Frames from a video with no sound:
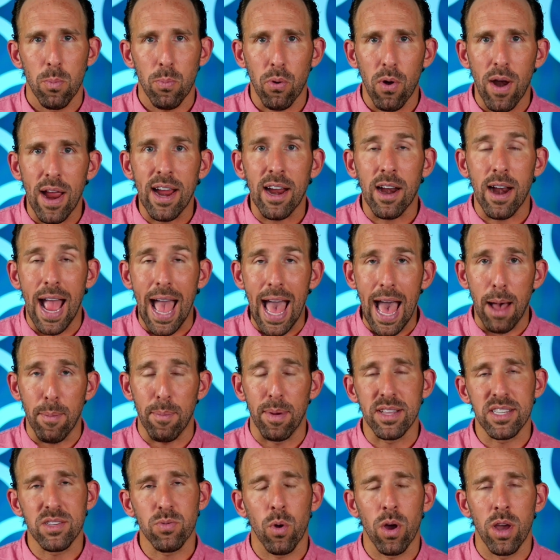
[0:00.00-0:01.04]
prayer
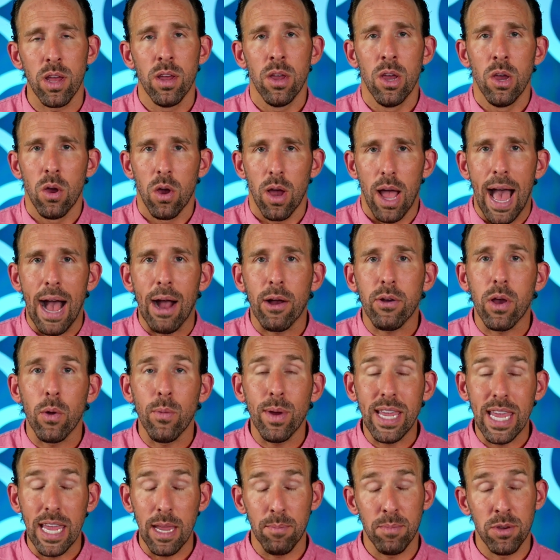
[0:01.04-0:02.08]
habits what how can
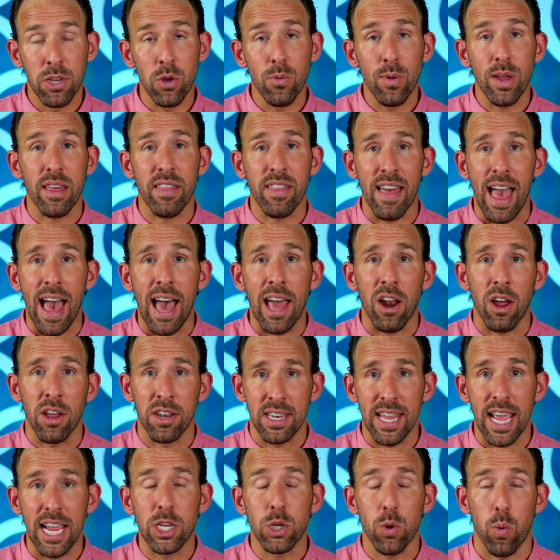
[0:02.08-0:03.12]
we keep doing that on
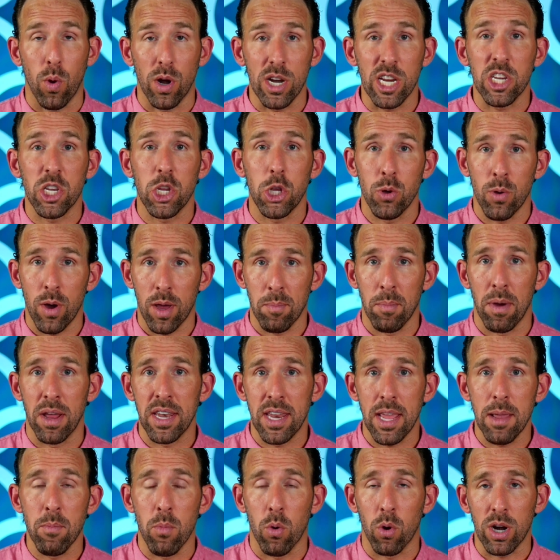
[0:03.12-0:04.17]
day 22 on
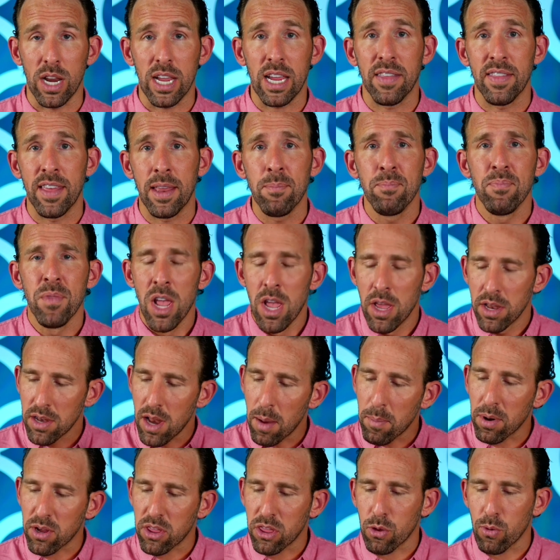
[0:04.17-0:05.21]
monday morning and then
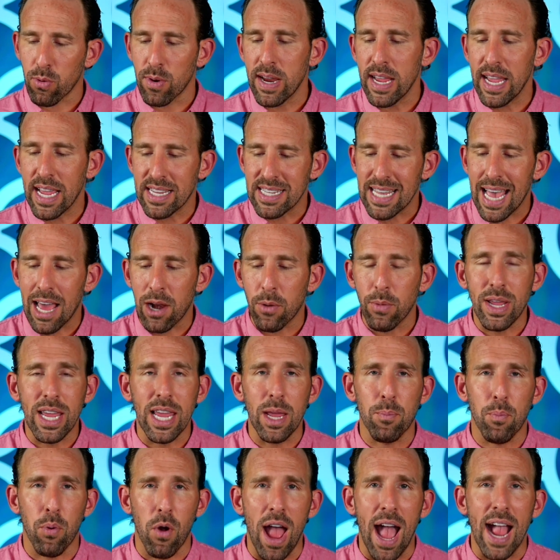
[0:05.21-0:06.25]
number three is how do we
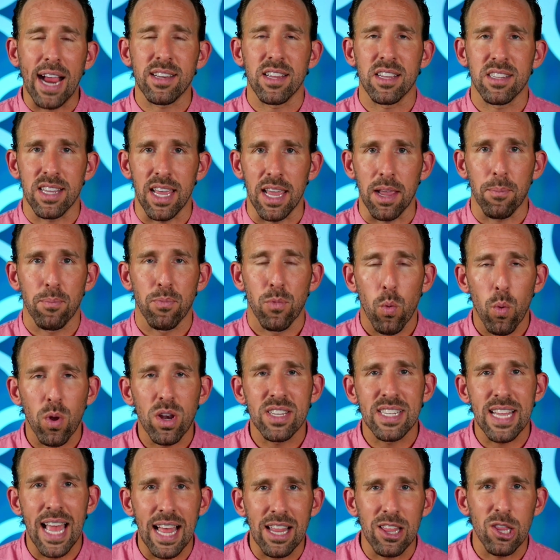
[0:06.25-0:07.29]
keep practicing what
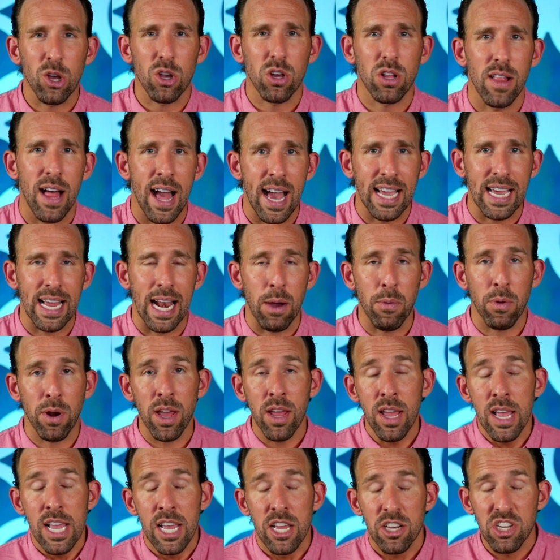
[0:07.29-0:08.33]
does that look like? And I want
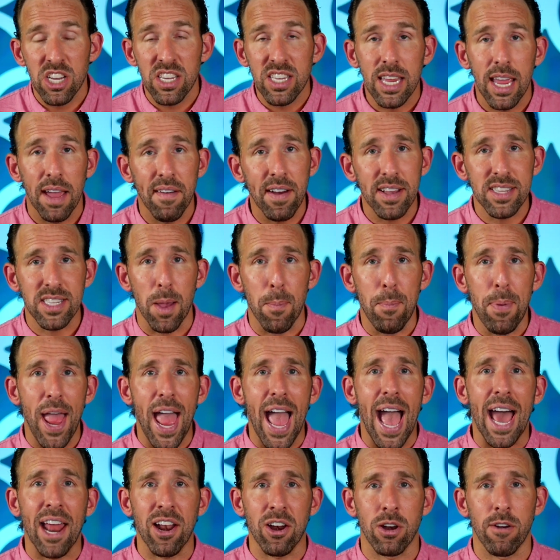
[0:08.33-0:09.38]
to just give us a
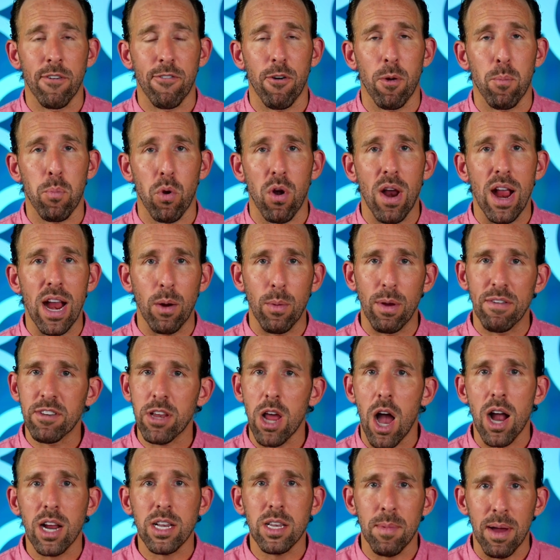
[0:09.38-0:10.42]
pattern for prayer. We've
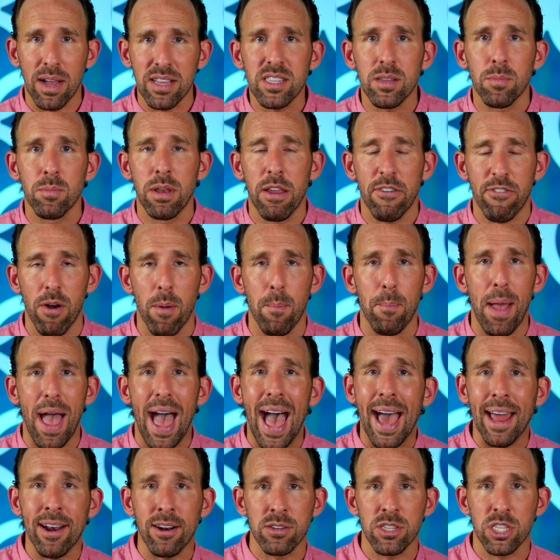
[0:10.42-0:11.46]
talked about some different
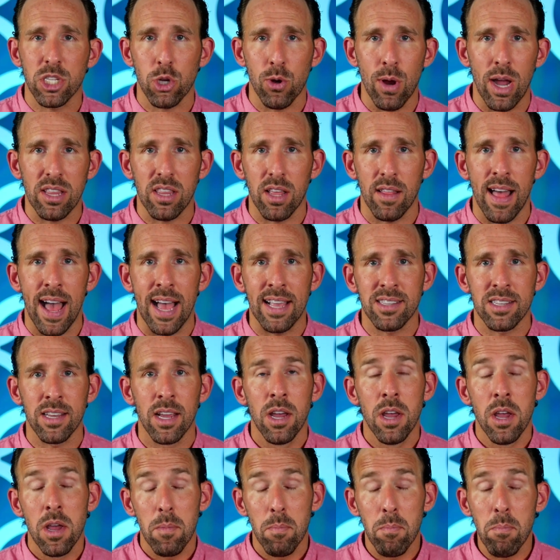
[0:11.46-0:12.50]
patterns throughout the last
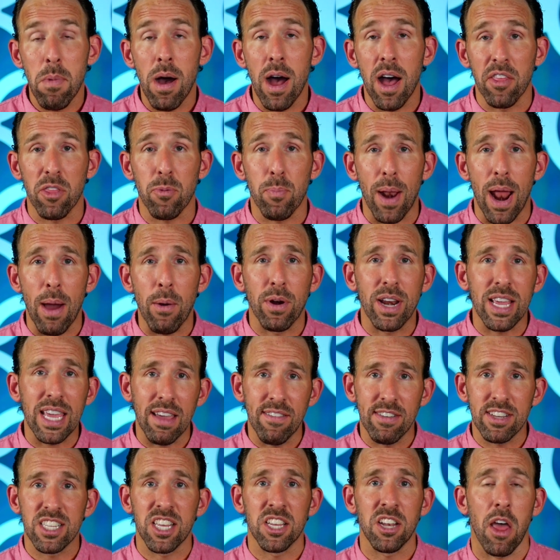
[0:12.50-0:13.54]
month, but I want to
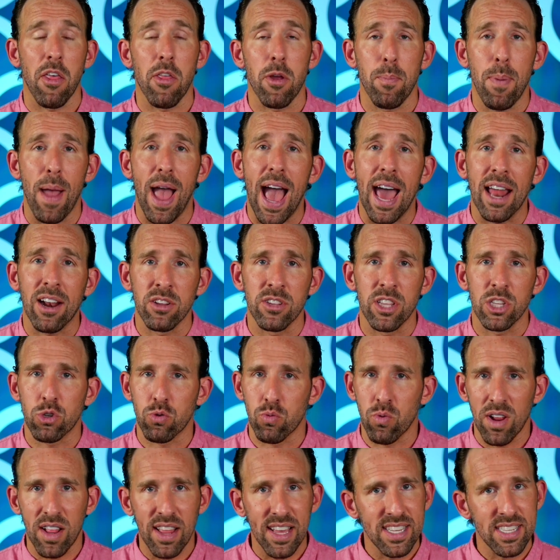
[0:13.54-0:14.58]
give us another pattern that's
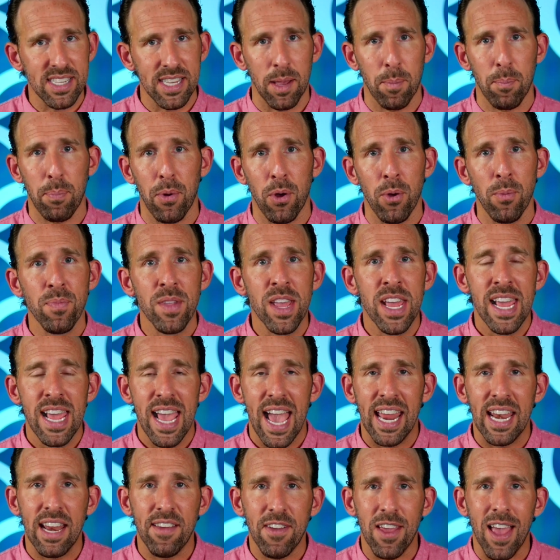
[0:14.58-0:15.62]
really simple.
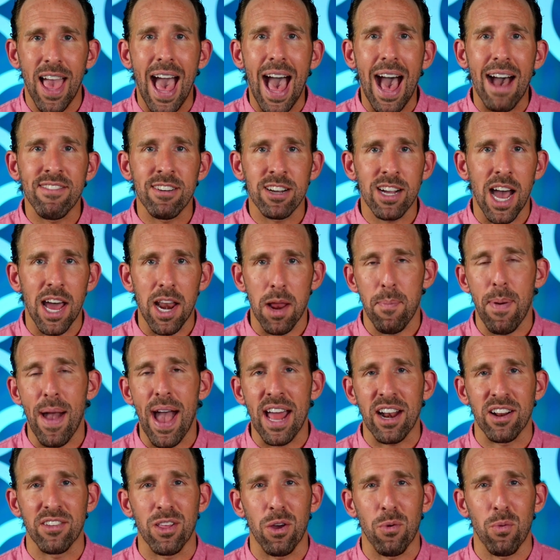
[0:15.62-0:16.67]
And if you haven't got a
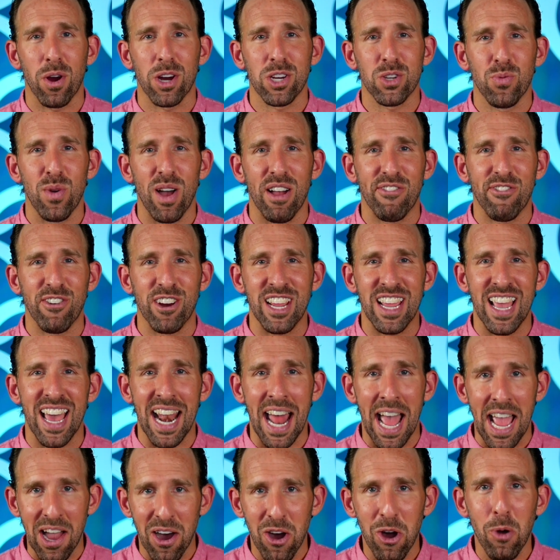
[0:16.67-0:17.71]
pattern that works well for you
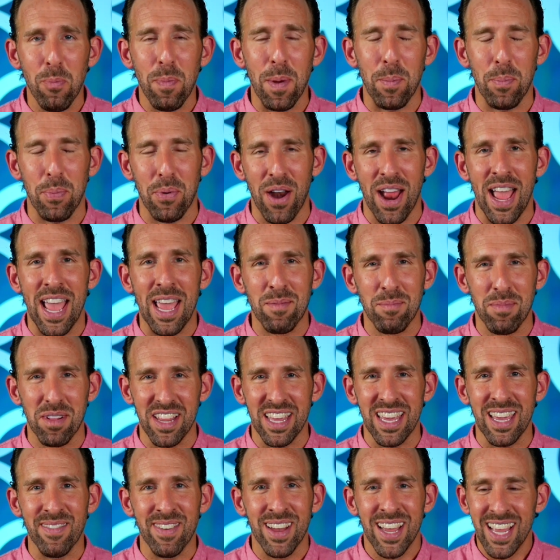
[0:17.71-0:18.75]
yet, I hope and pray and
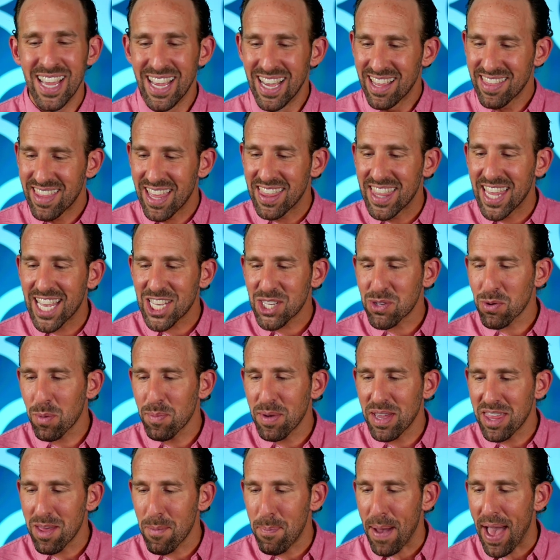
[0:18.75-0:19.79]
believe that this will
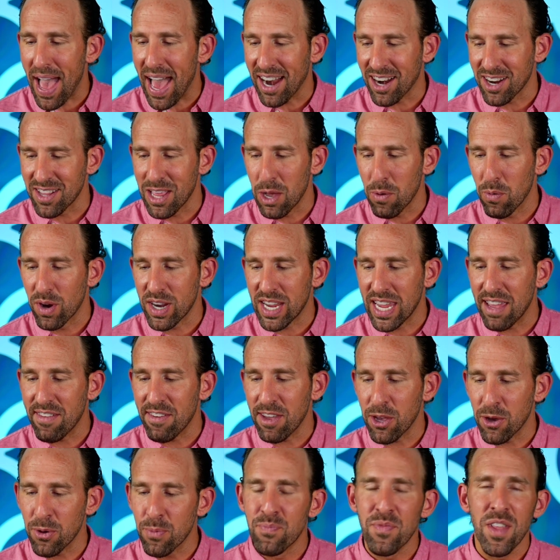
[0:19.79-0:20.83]
be the pattern that will give
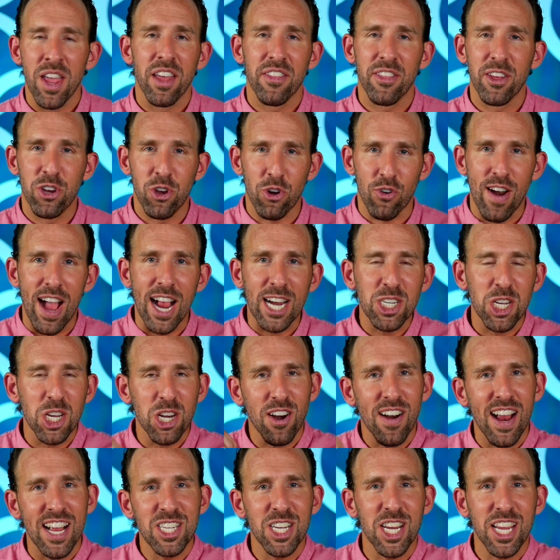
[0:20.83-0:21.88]
you the
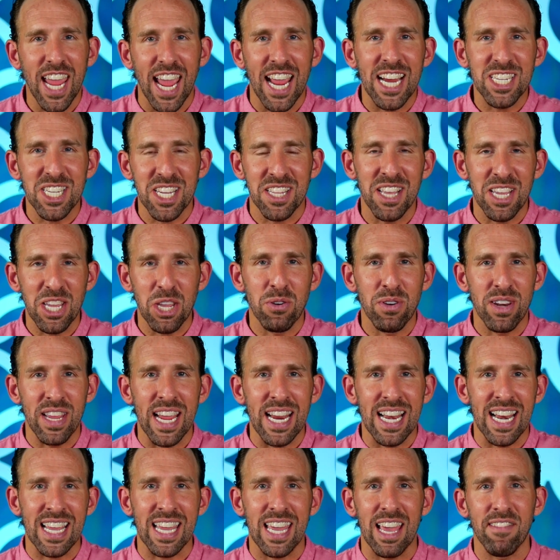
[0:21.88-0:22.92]
direction or education that you
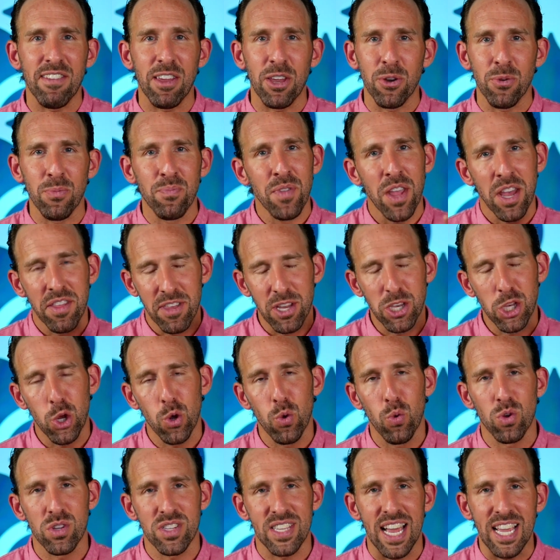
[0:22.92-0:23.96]
need and give you the
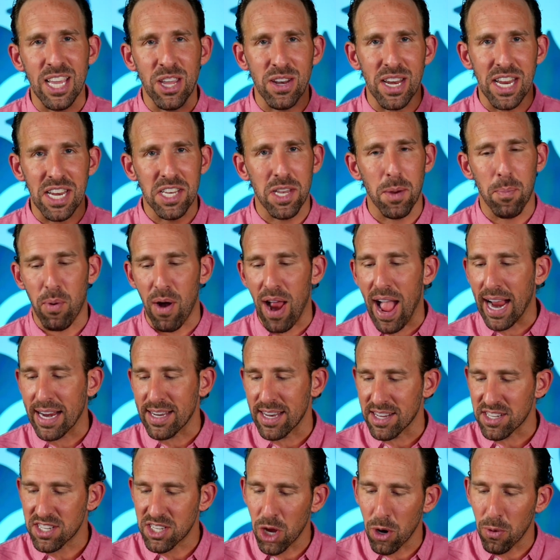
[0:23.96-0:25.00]
tools that you need to
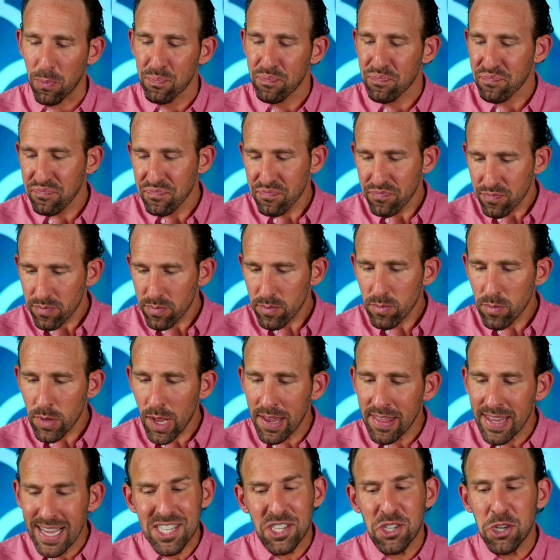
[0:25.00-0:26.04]
practice. So,
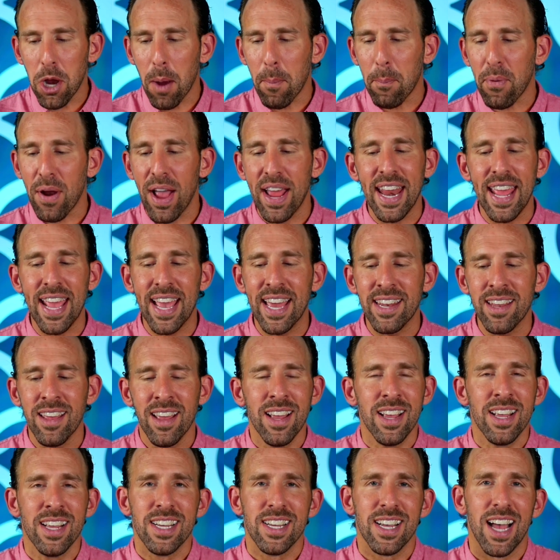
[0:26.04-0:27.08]
Let's jump right in.
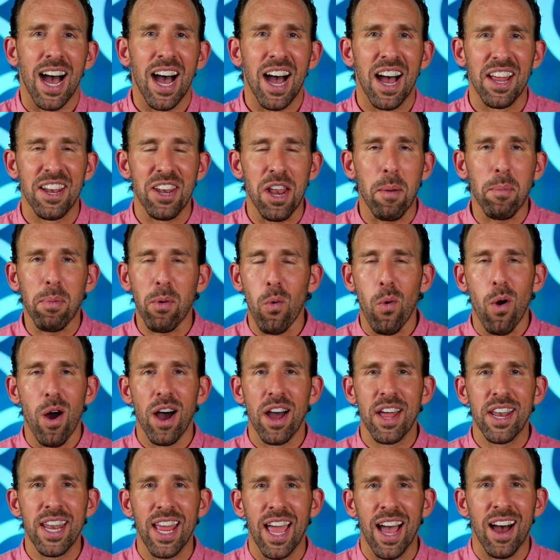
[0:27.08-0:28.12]
Uh, number
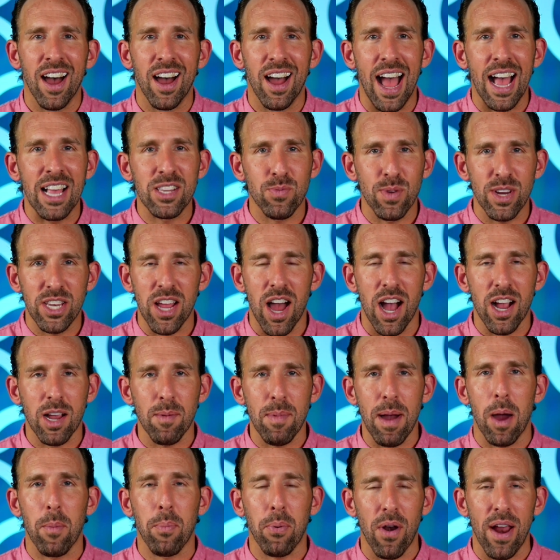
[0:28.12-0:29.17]
one, uh, as we talk
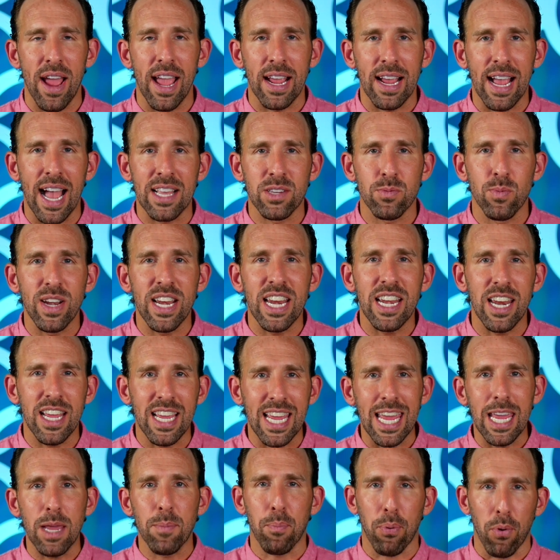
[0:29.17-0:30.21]
about praying, guys, we need to
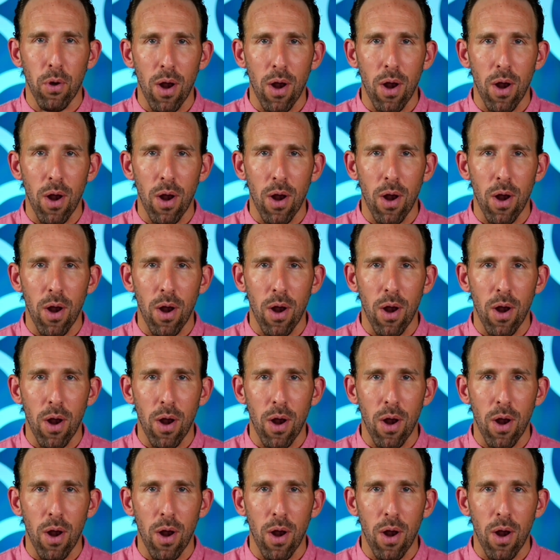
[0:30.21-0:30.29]
keep